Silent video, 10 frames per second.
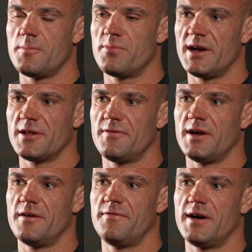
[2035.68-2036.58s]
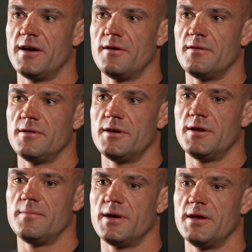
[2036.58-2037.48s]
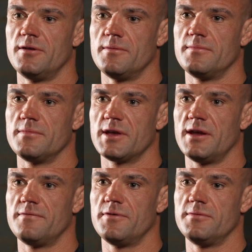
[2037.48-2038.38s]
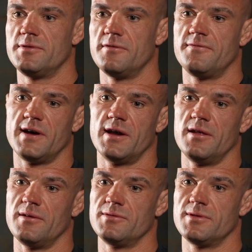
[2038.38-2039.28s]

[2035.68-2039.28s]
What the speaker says: the prize fighter final. I ended up getting through to the final.